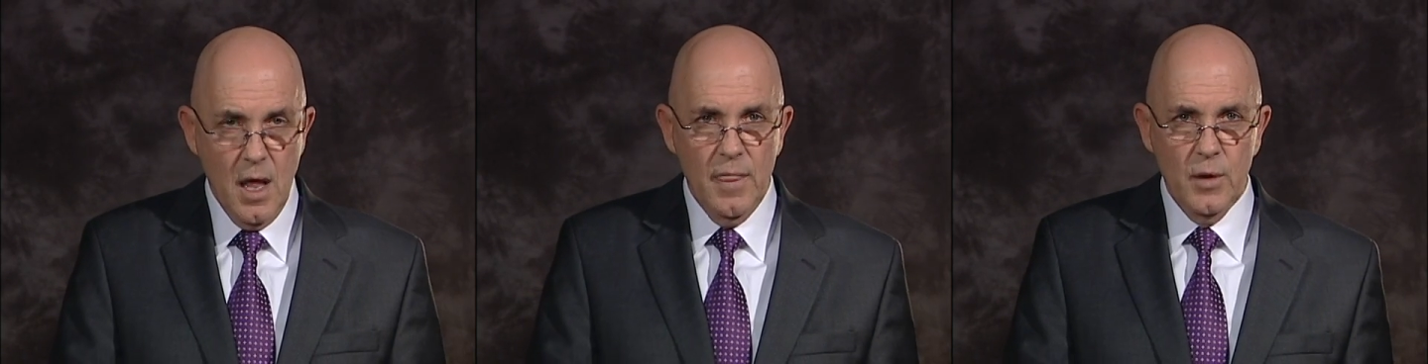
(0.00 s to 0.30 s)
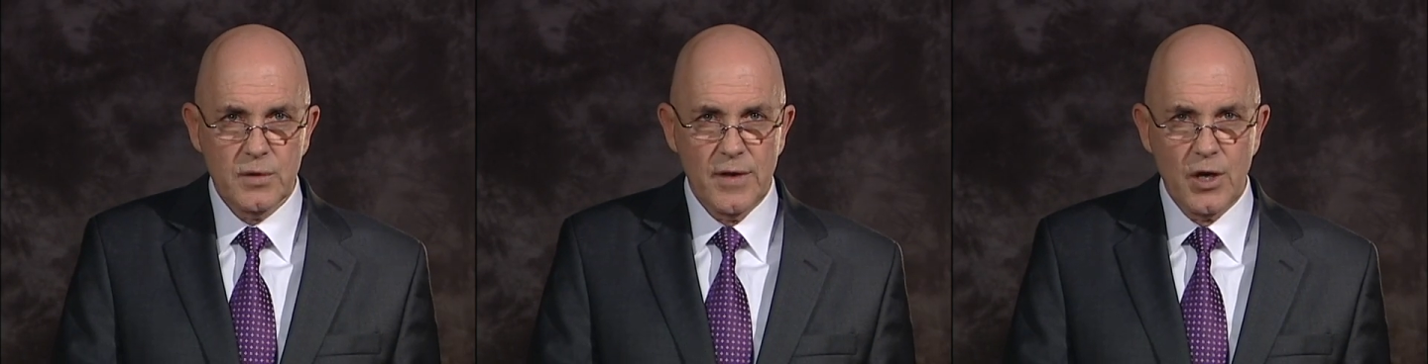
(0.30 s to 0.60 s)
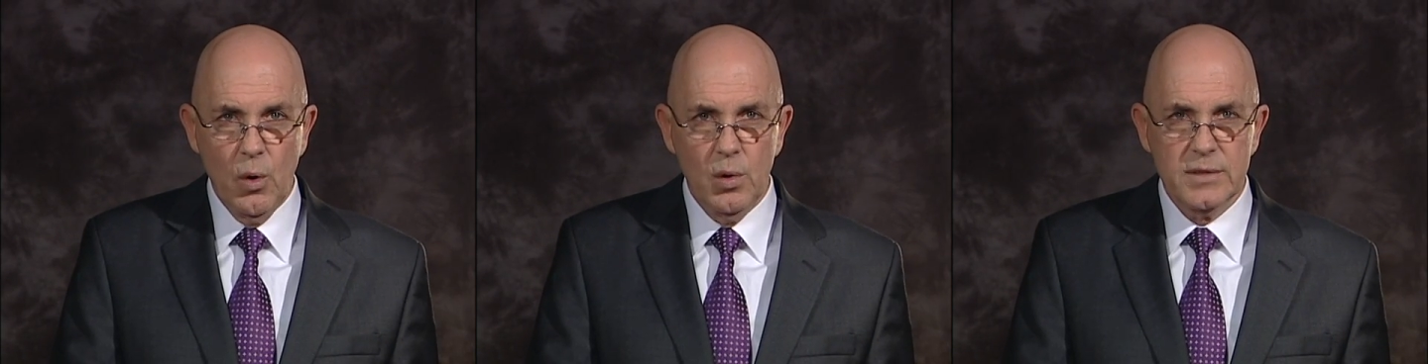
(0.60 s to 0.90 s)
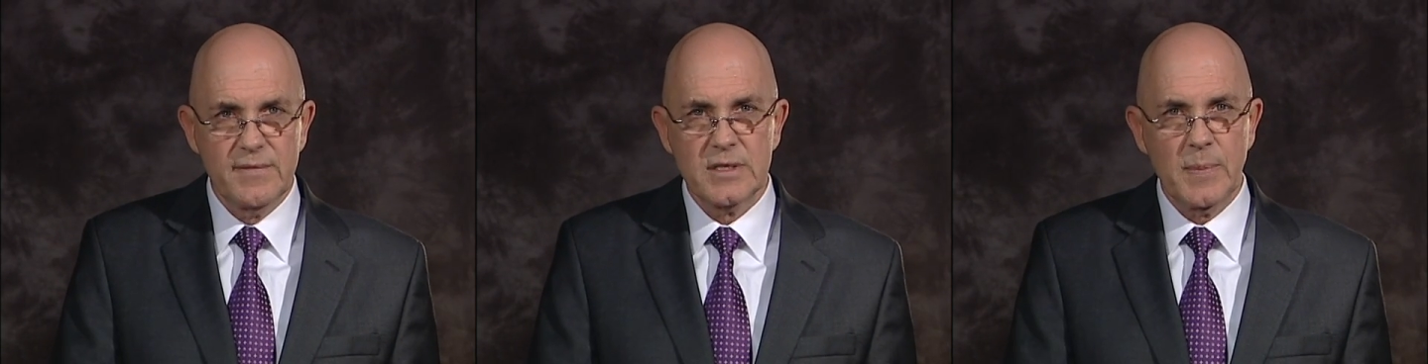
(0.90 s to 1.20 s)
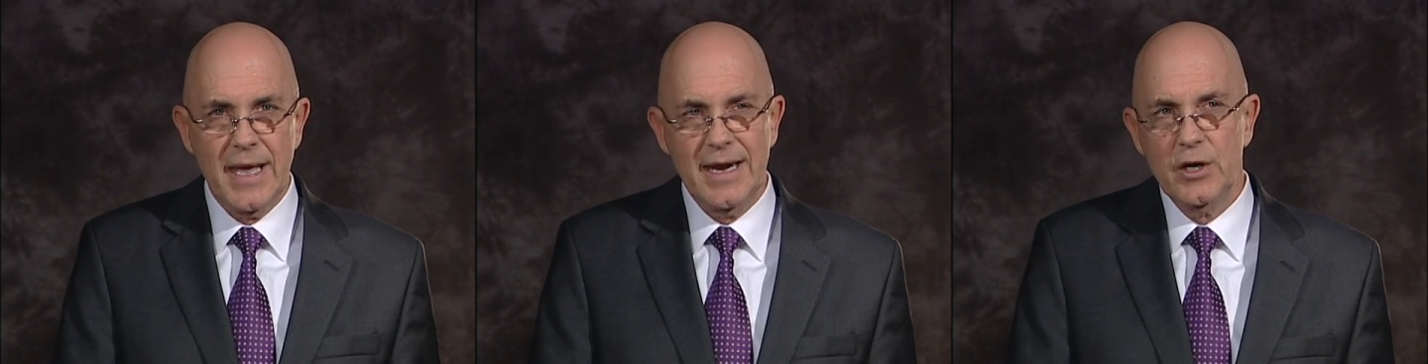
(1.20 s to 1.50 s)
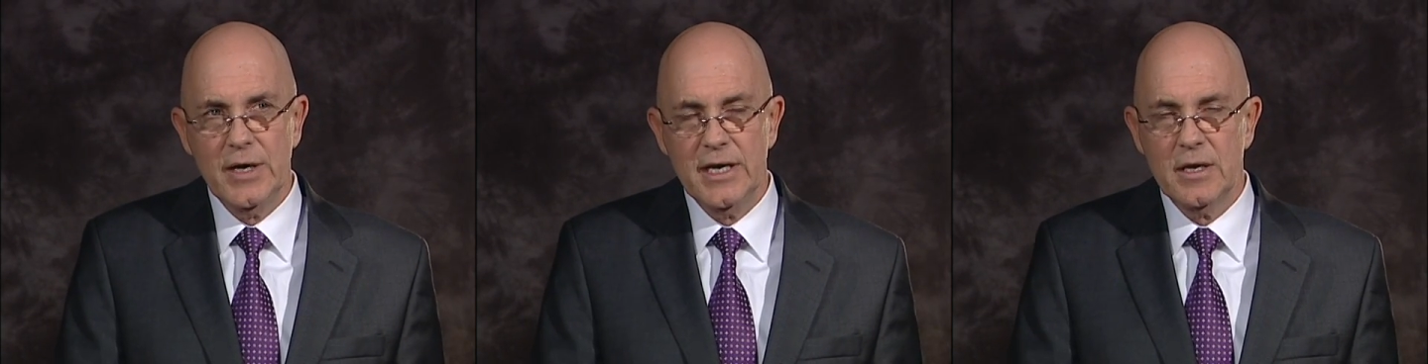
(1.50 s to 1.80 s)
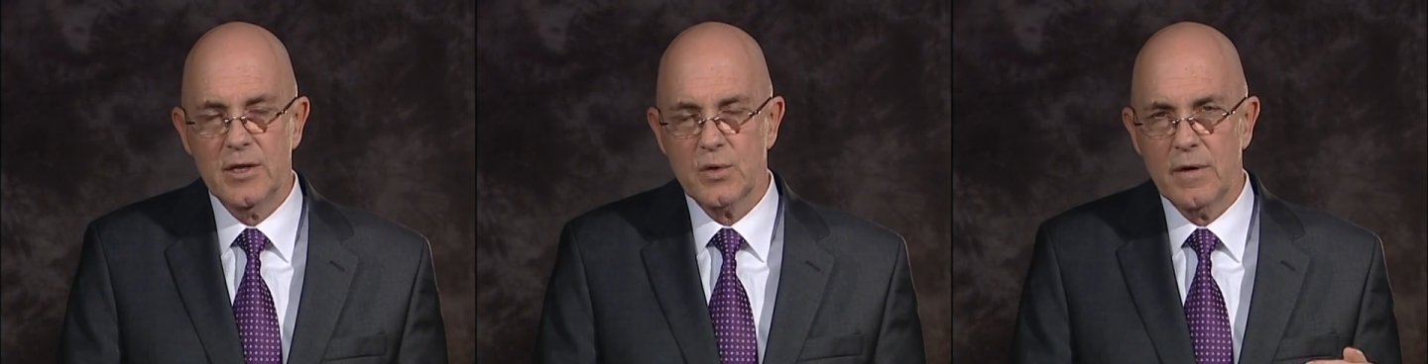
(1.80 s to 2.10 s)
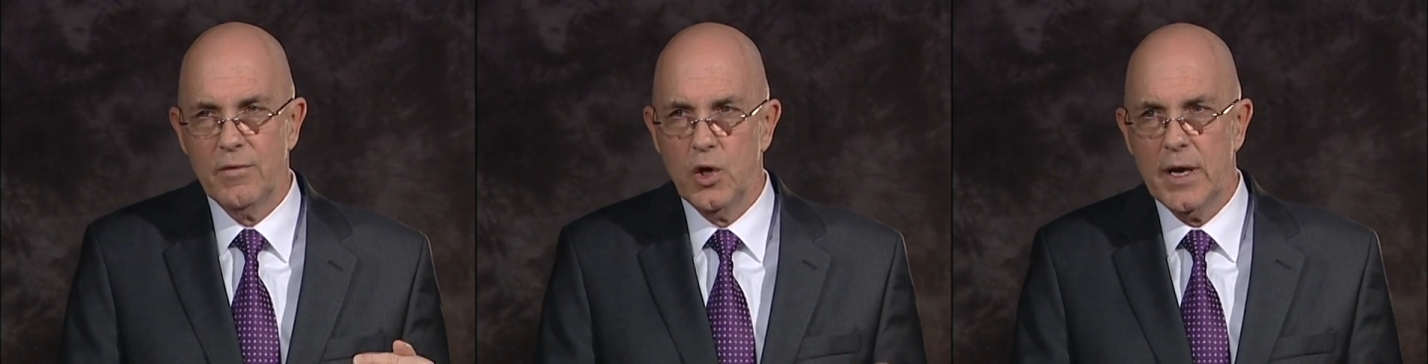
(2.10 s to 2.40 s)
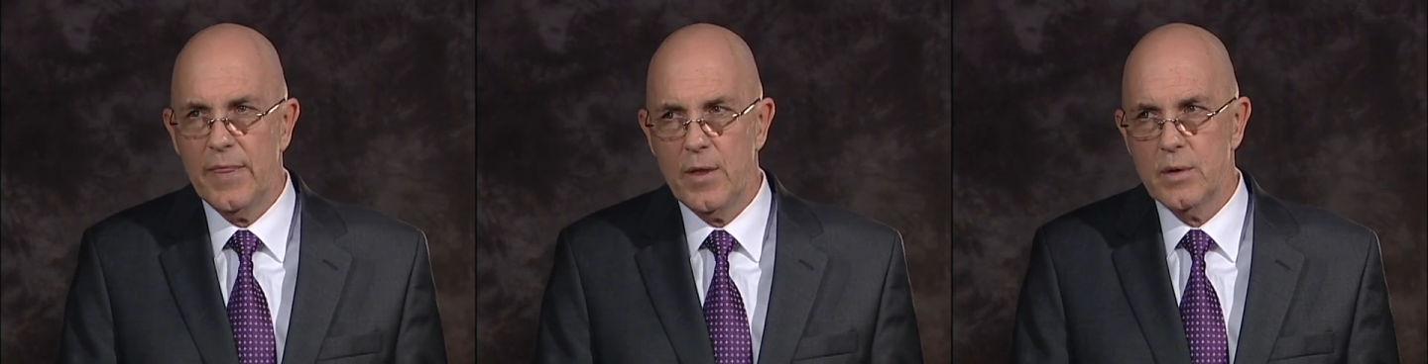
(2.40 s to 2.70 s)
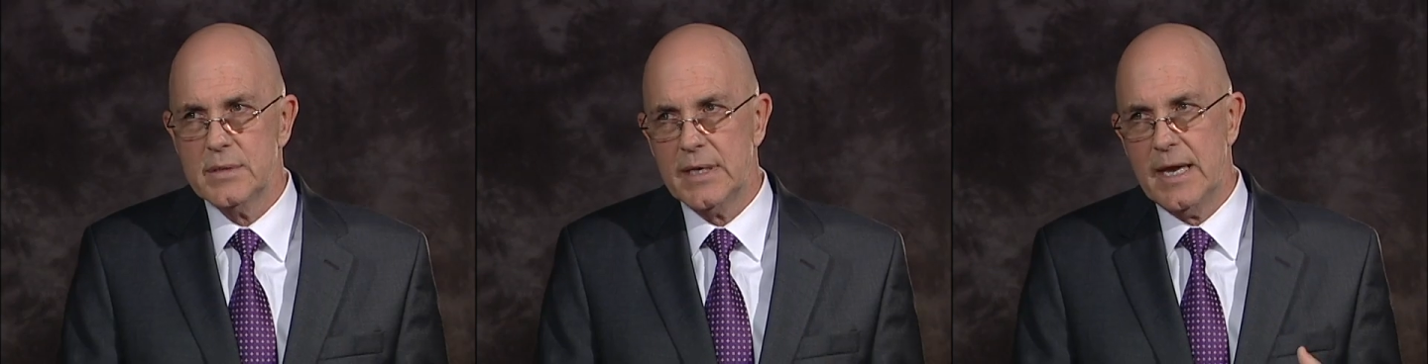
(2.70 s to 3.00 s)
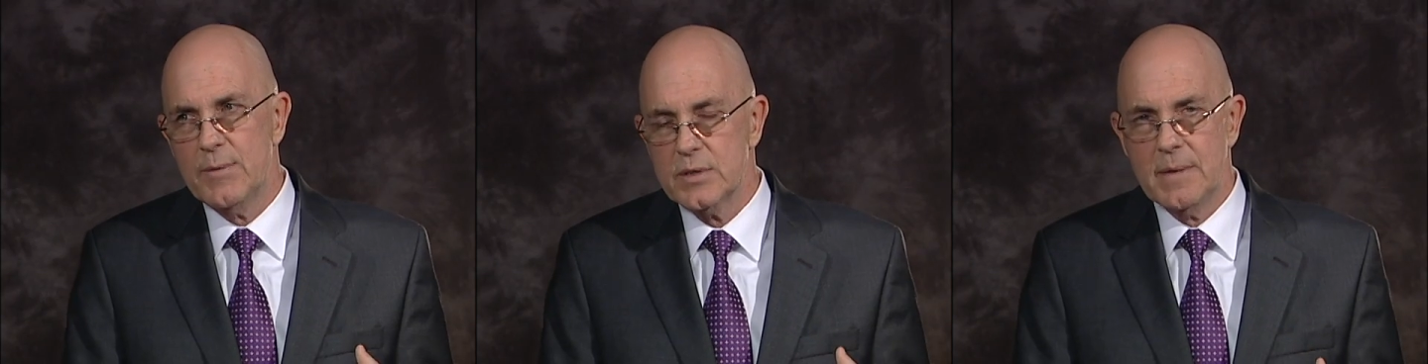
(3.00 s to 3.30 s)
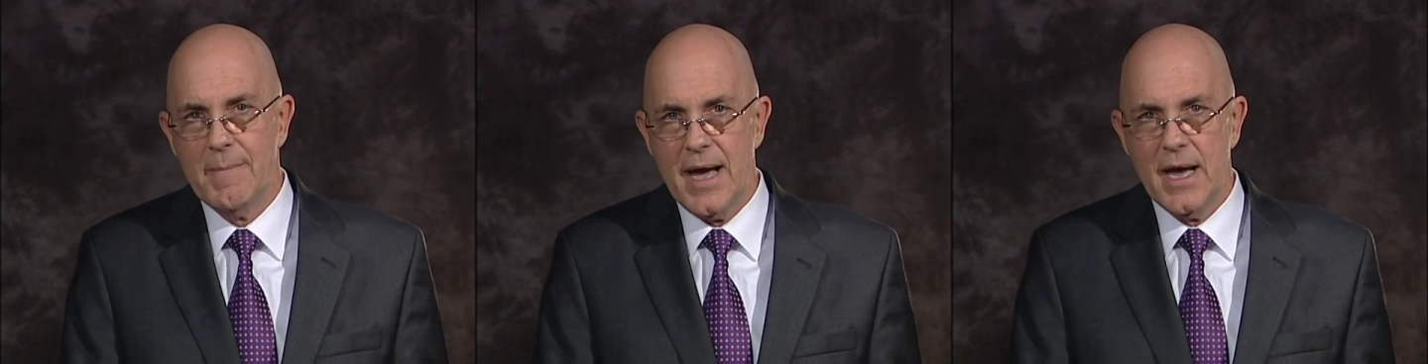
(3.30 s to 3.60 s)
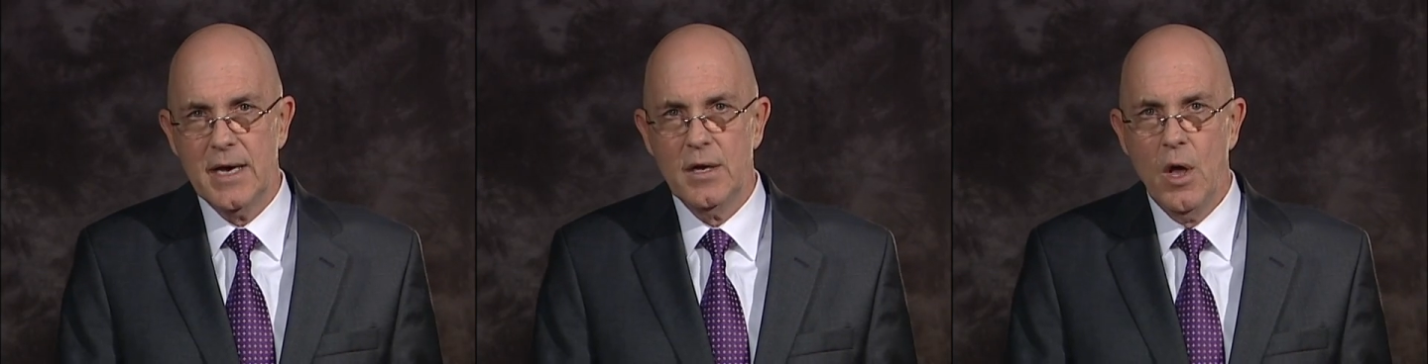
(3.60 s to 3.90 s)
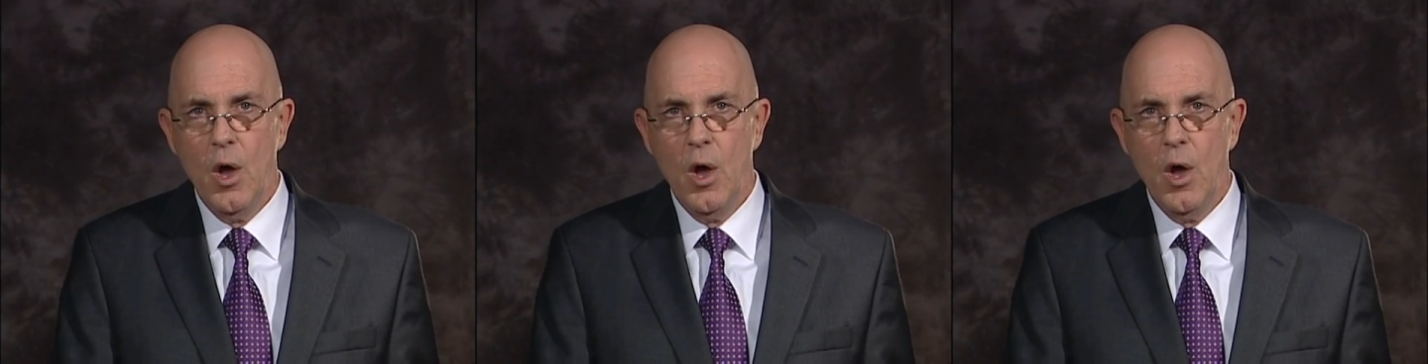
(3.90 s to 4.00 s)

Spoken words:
Those are the goals of this plan, and you need to sort of look at those and keep those in mind